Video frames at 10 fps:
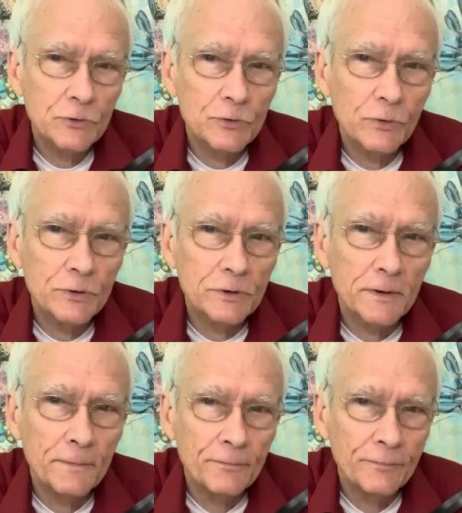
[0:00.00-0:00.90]
Georgia.
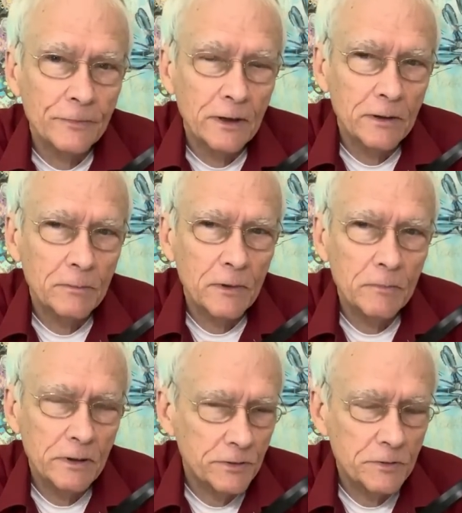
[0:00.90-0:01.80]

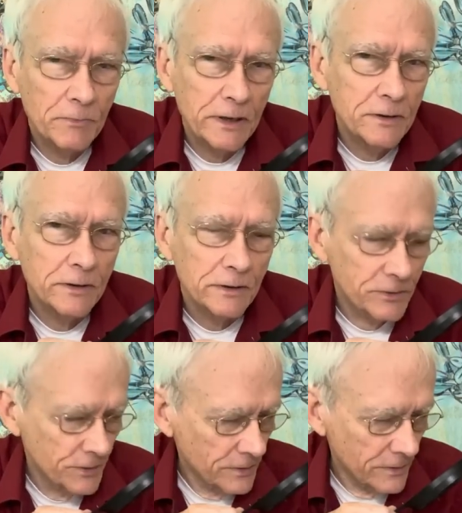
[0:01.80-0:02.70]
Maybe it's made there
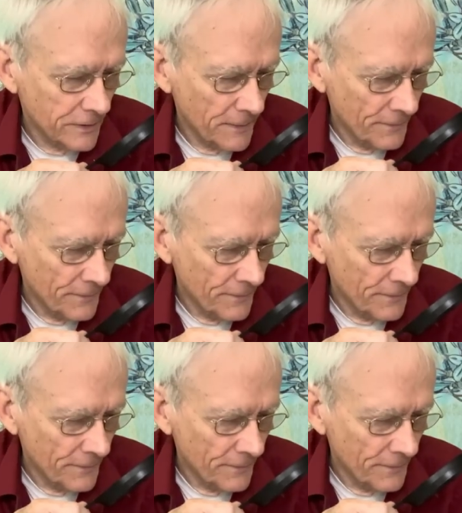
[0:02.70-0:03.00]
too.